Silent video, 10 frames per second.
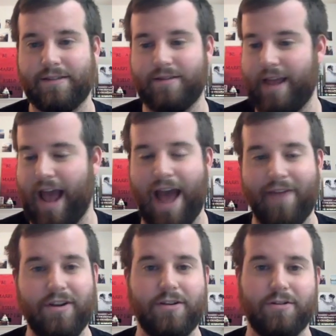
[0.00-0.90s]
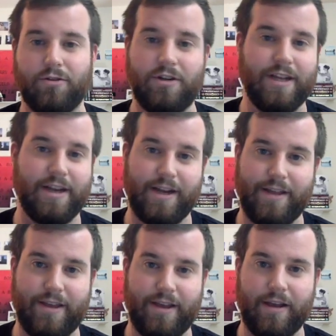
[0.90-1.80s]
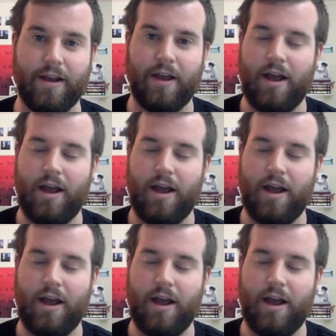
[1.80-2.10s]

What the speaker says: they haven't looked at anything